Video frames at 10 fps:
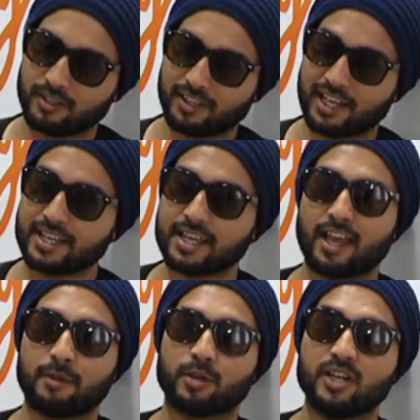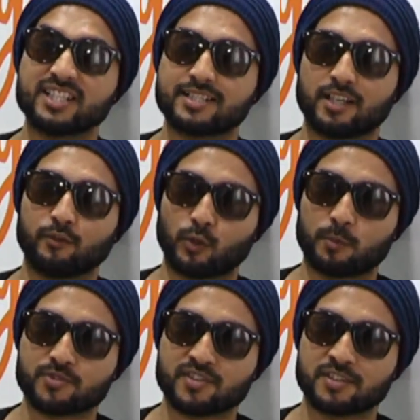I am a
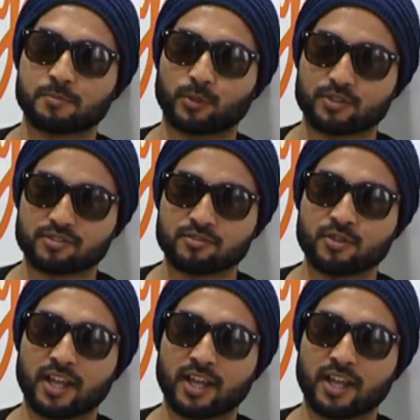self-obsessed person.